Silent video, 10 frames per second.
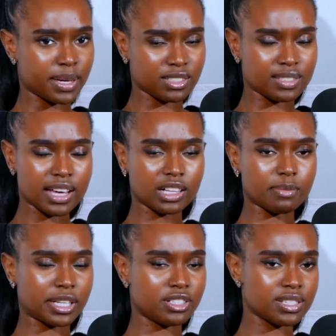my
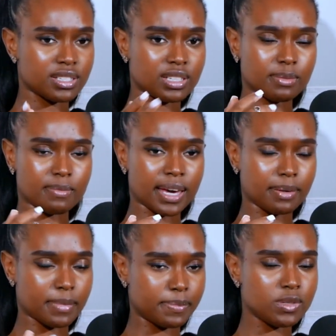style, my dressing,
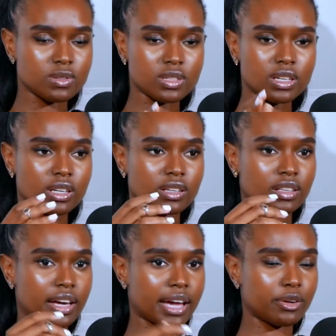my my
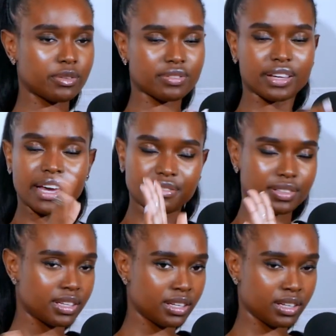music, kind of
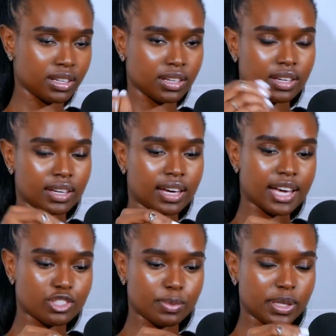everything
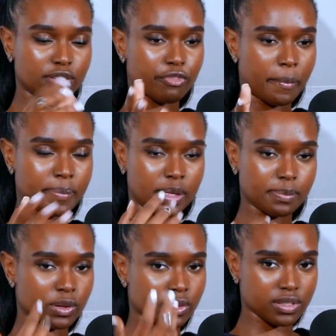has to begin from
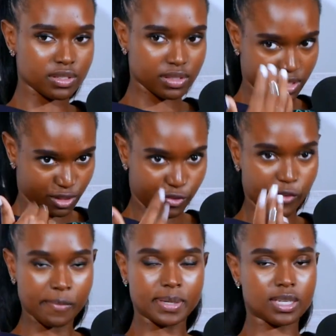me because it's
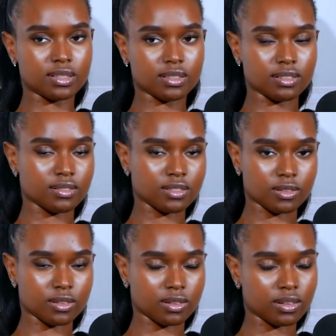for me.
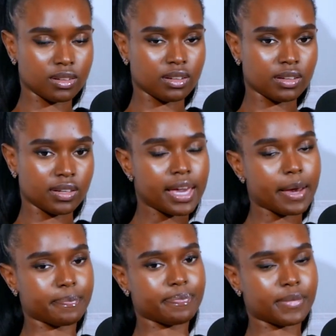So
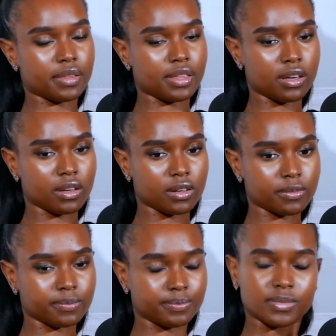yeah, I think
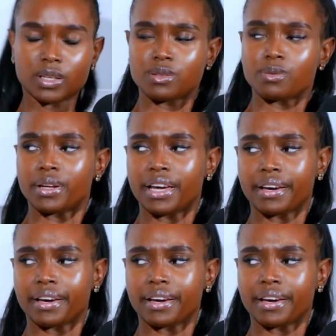that's